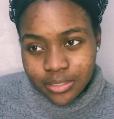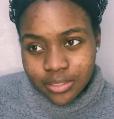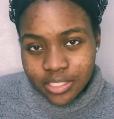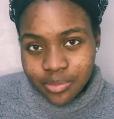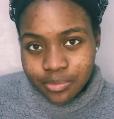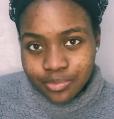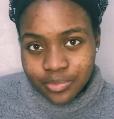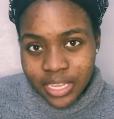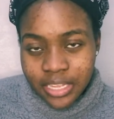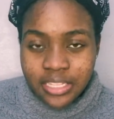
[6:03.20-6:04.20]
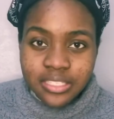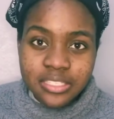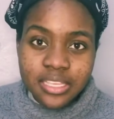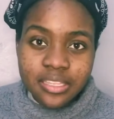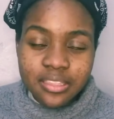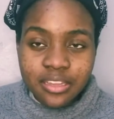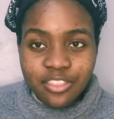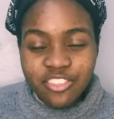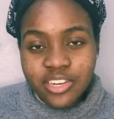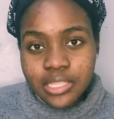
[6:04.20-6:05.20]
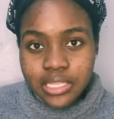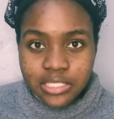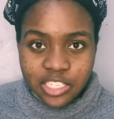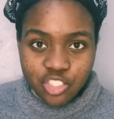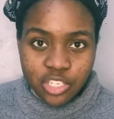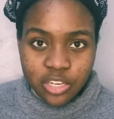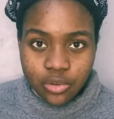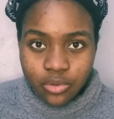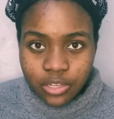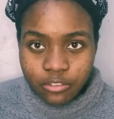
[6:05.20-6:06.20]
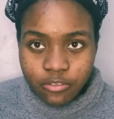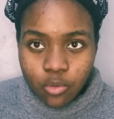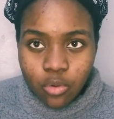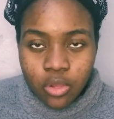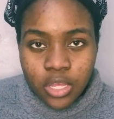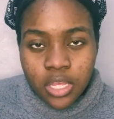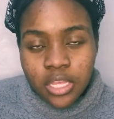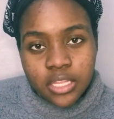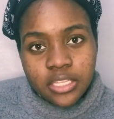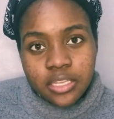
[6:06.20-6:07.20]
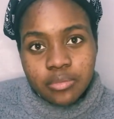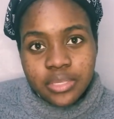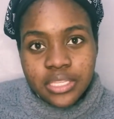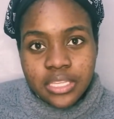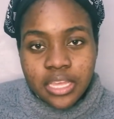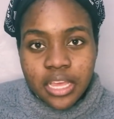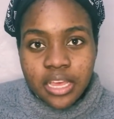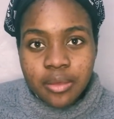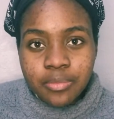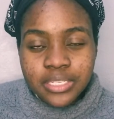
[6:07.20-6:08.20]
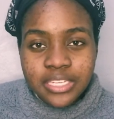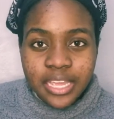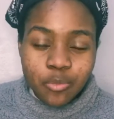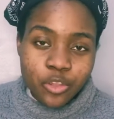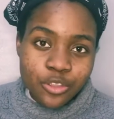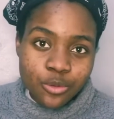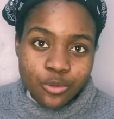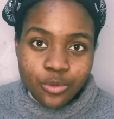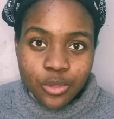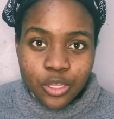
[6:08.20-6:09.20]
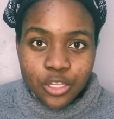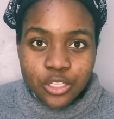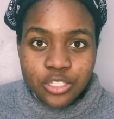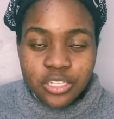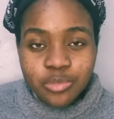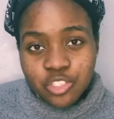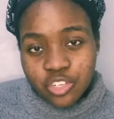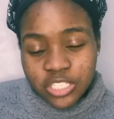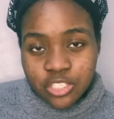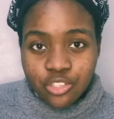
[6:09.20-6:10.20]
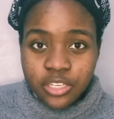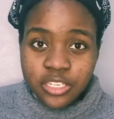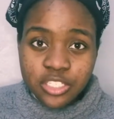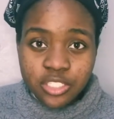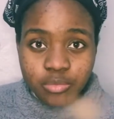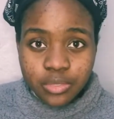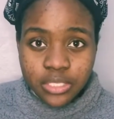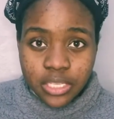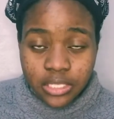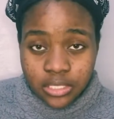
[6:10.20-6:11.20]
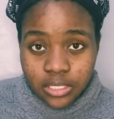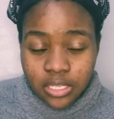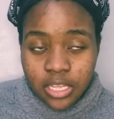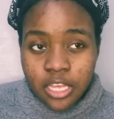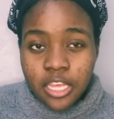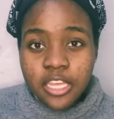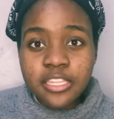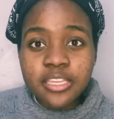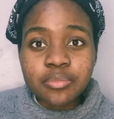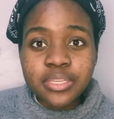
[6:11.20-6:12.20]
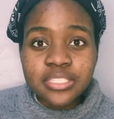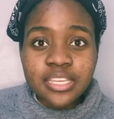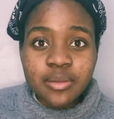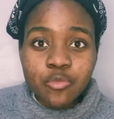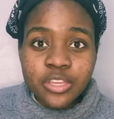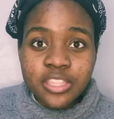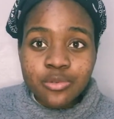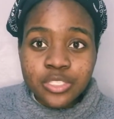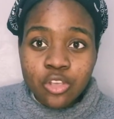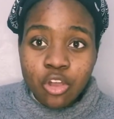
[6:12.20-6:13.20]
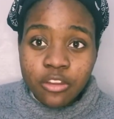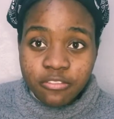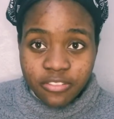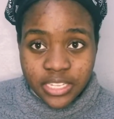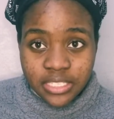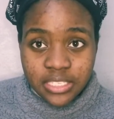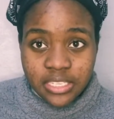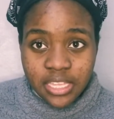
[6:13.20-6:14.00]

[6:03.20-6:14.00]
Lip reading: I can say there are three things that you can look out for. It can be a time where you demonstrated your leadership skills. It can be a time where there was conflict